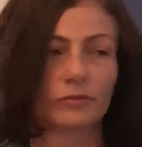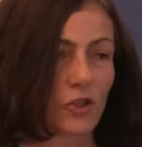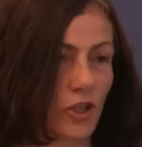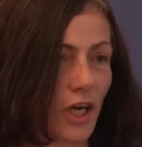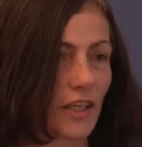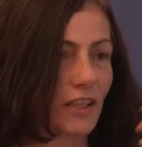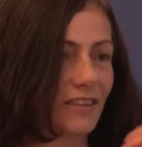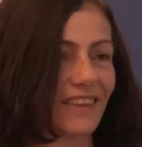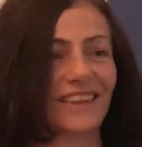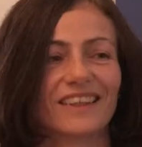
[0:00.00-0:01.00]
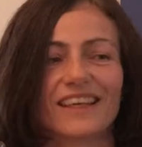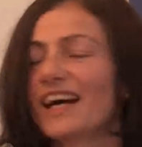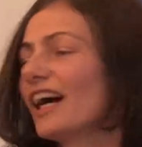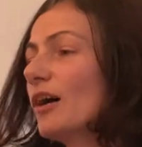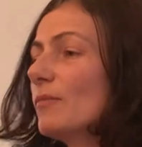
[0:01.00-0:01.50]
Schneider.
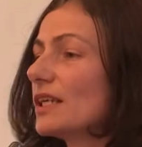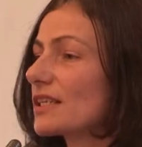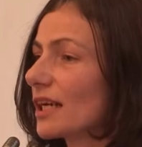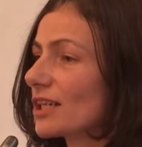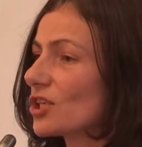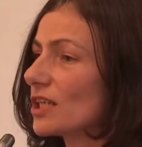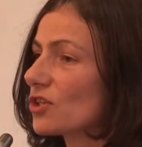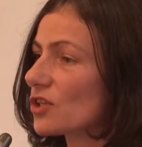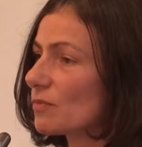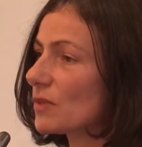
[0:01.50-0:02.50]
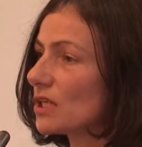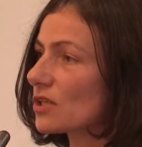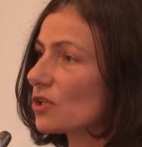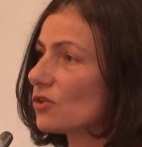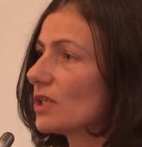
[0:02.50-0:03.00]
It actually just
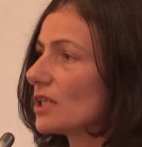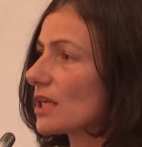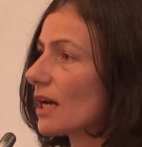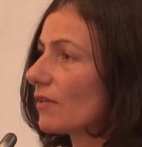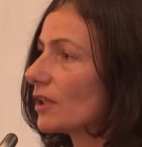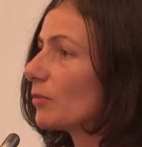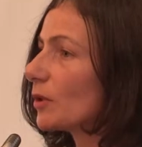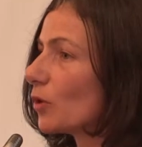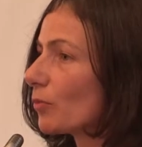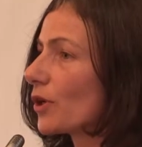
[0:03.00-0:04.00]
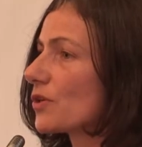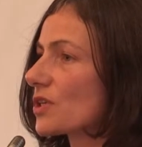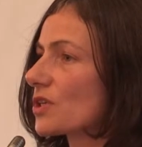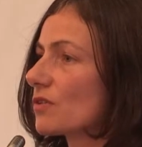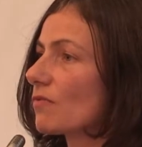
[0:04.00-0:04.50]
means that you need to have a little bit more
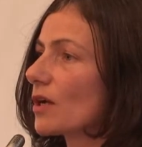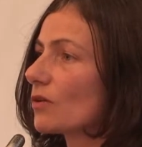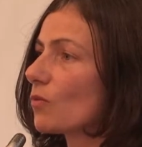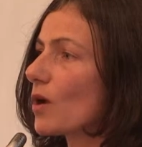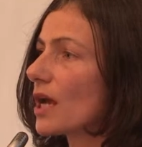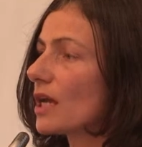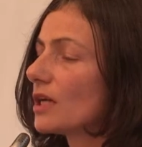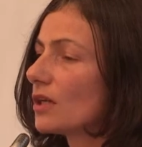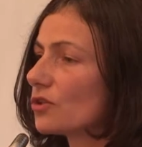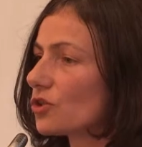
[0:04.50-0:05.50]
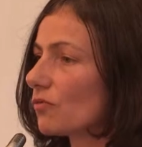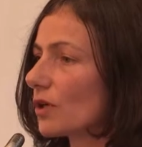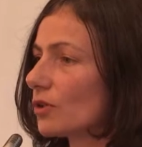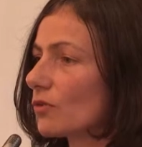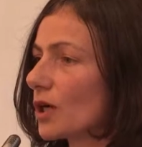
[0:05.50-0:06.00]
process around the way that you
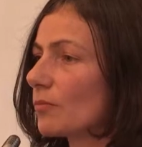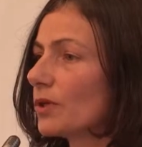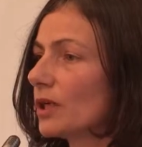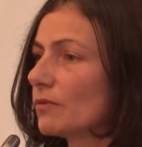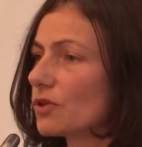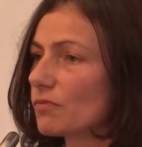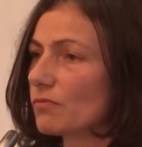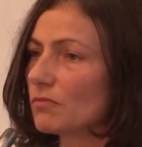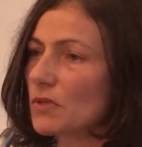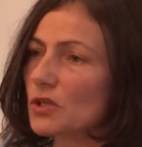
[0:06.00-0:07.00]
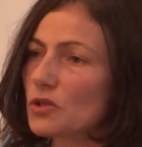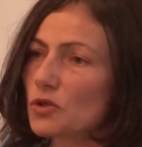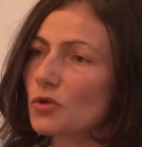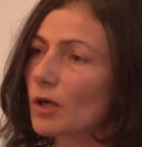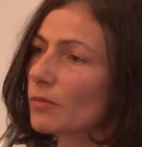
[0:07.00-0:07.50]
run your company, which means
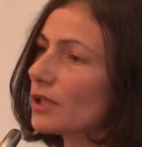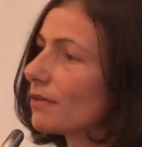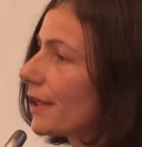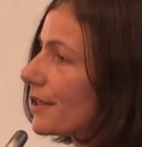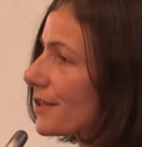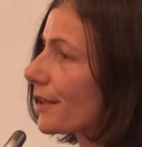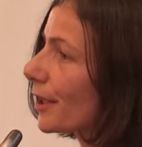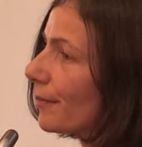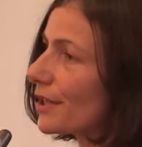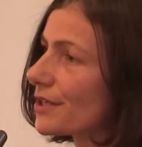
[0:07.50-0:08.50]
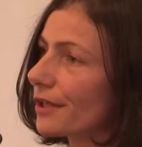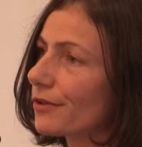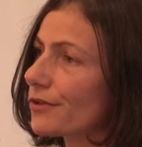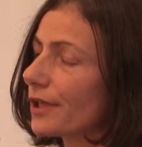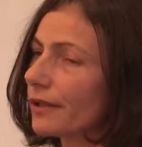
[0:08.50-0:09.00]
2 company directors and a company
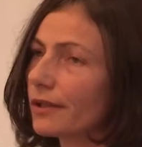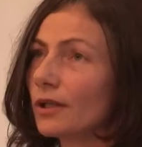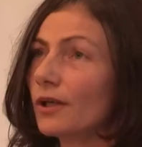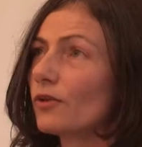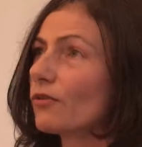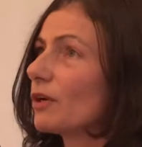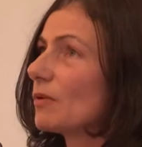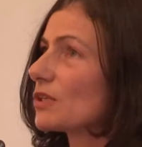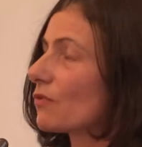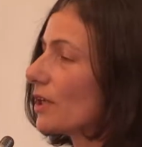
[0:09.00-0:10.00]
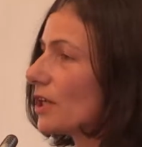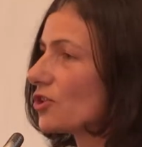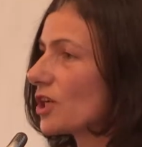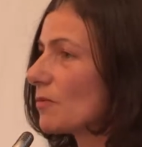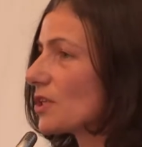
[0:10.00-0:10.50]
secretary and 3 weeks for an
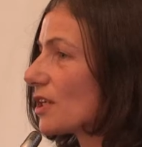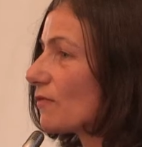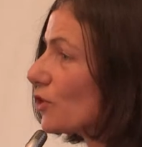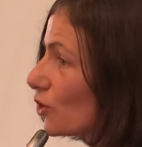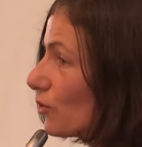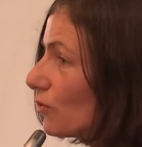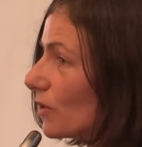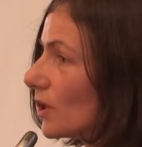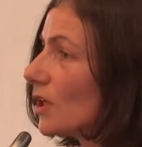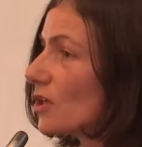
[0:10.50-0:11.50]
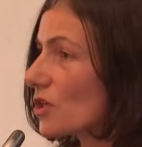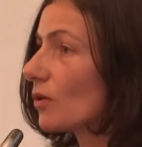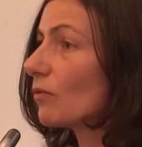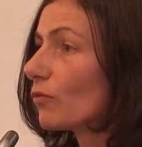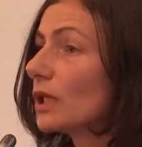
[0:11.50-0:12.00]
AGM instead of 2. So
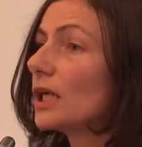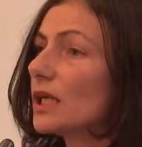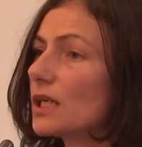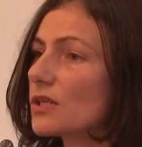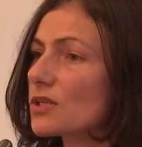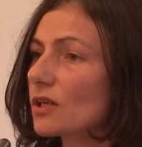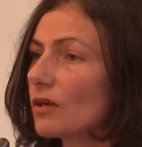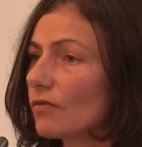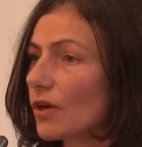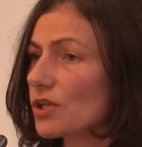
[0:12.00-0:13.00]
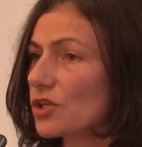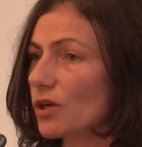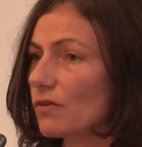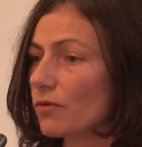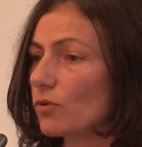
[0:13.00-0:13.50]
it really is very
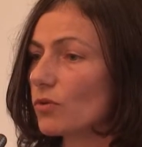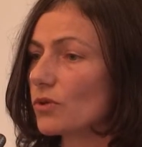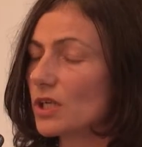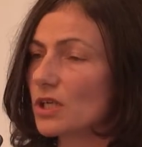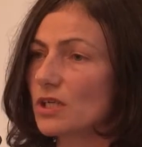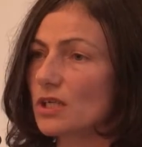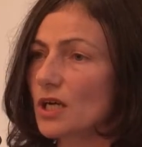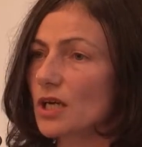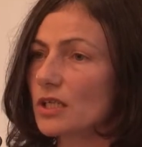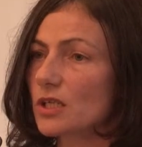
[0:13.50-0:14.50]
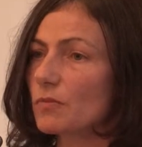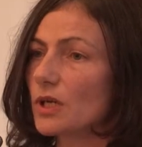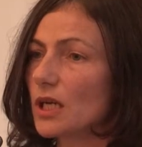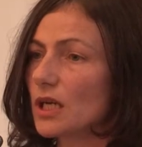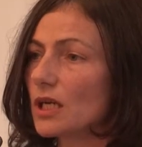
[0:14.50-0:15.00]
straightforward. It's designed to
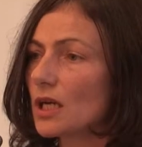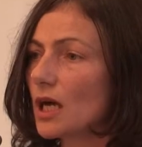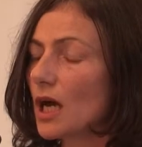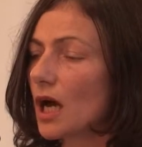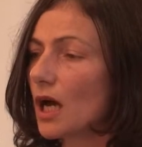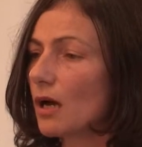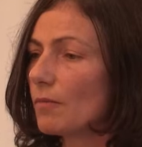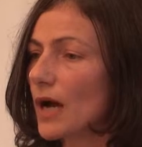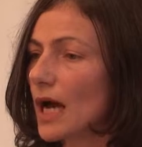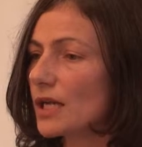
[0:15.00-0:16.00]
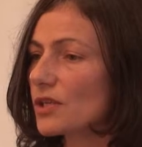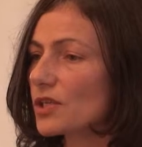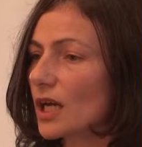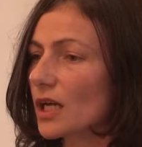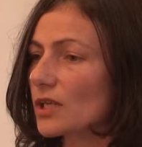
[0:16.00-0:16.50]
be
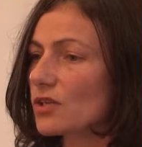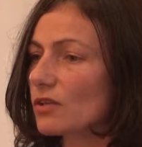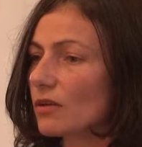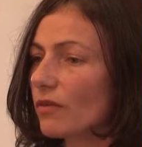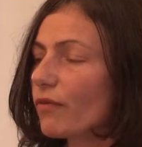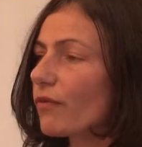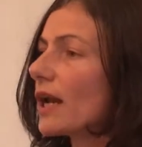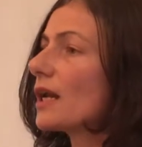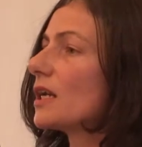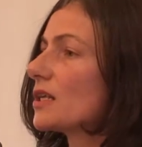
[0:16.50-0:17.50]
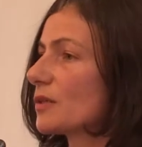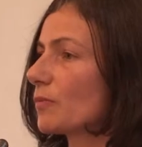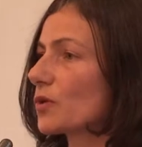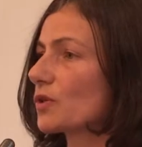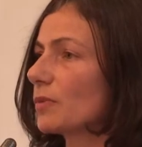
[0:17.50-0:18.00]
as friendly as it
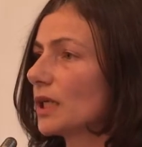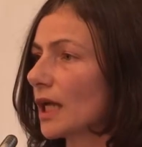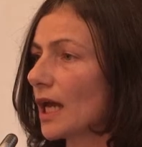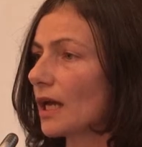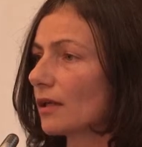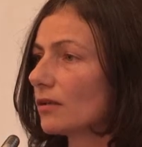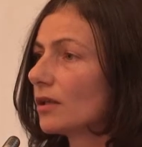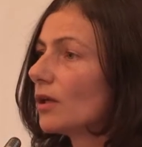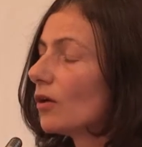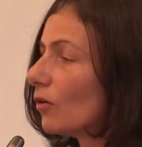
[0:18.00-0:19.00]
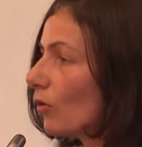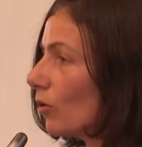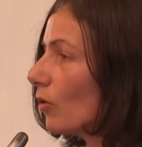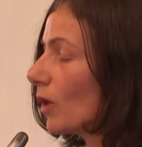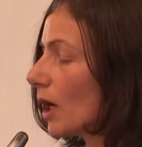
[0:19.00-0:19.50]
possibly can,
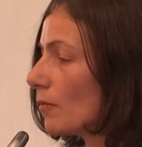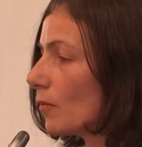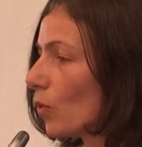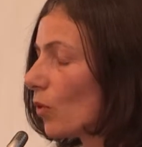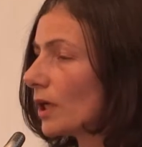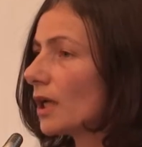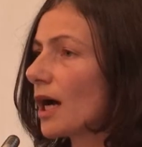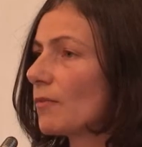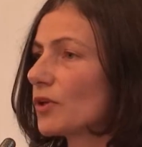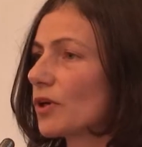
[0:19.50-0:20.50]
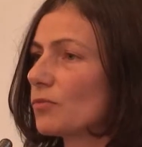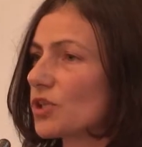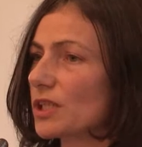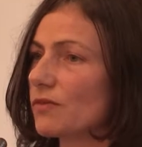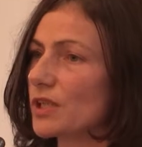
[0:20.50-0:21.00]
all in line with our
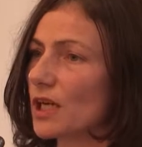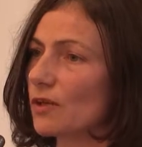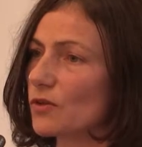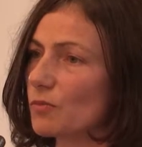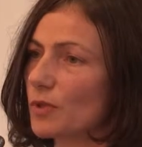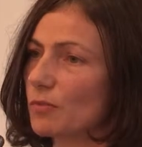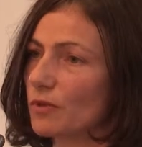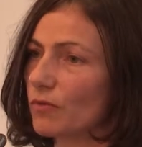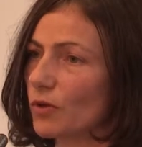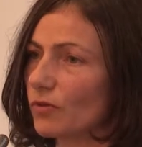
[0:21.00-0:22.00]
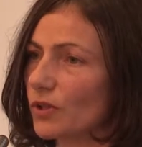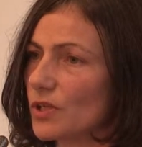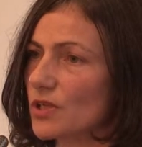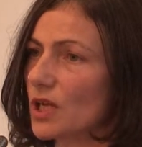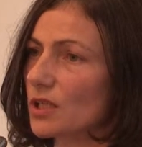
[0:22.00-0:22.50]
objective to get lots of people involved in
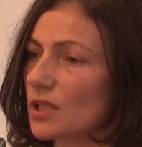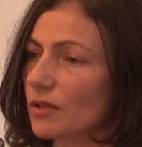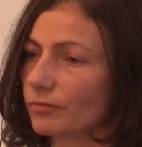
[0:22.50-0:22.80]
this sector.